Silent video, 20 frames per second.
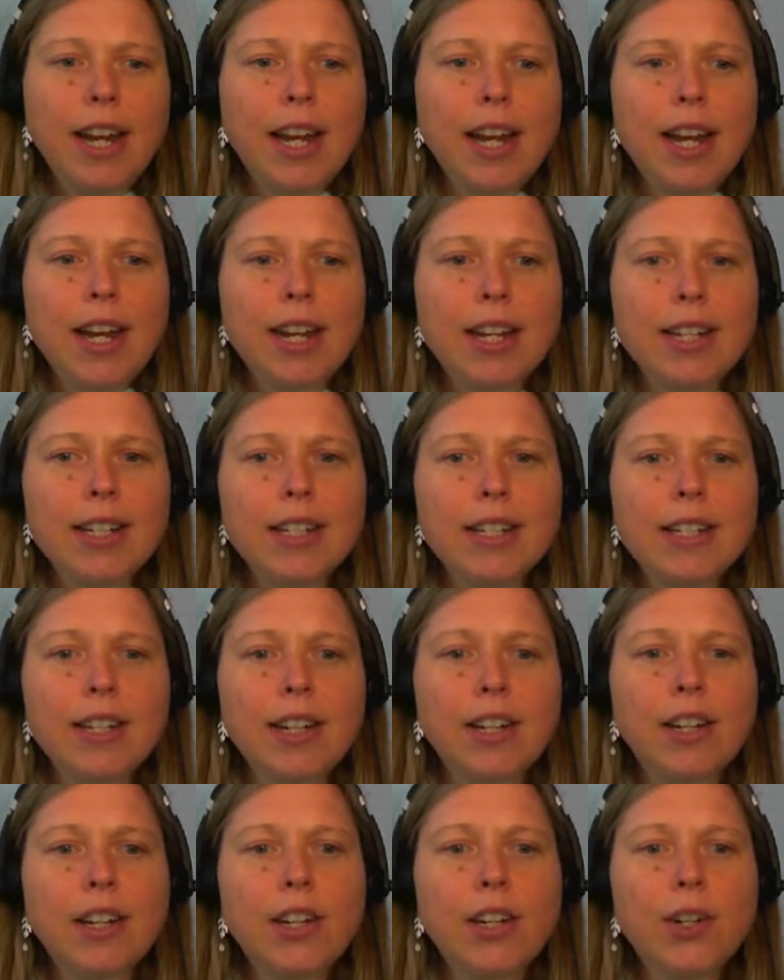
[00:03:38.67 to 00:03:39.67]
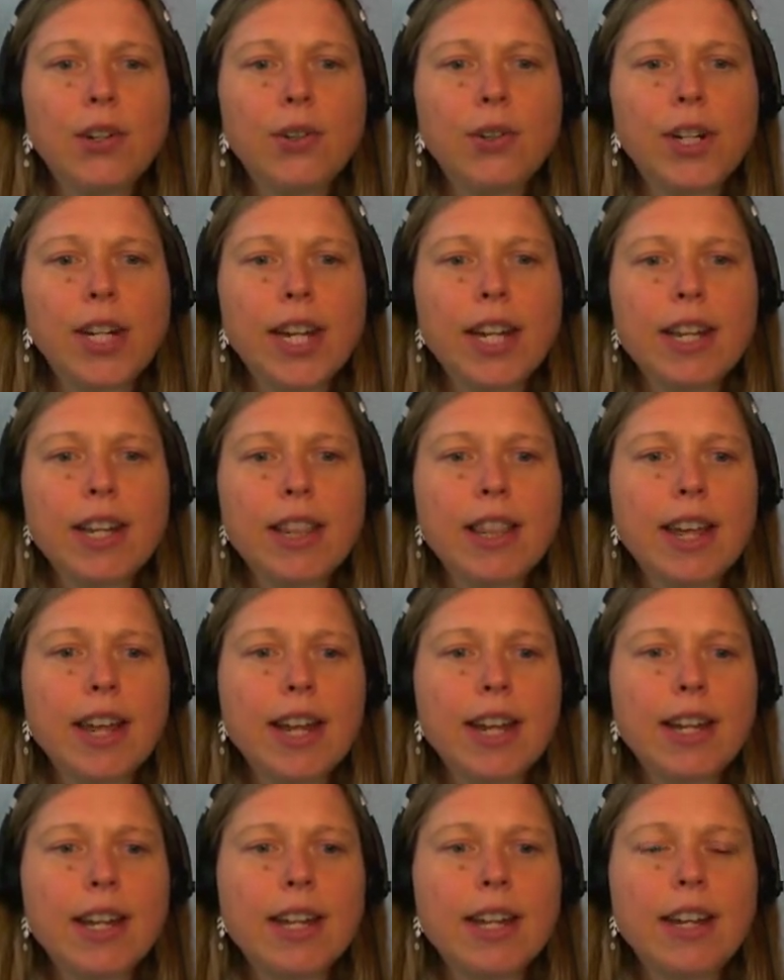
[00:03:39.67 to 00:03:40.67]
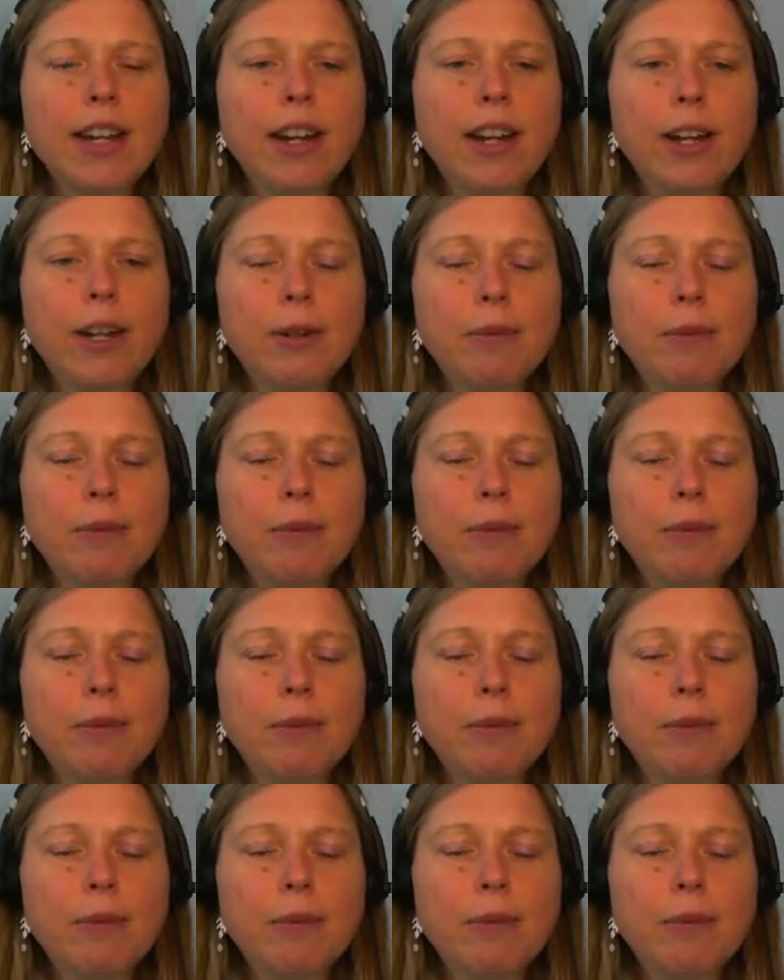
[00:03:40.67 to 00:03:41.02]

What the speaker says: And you can then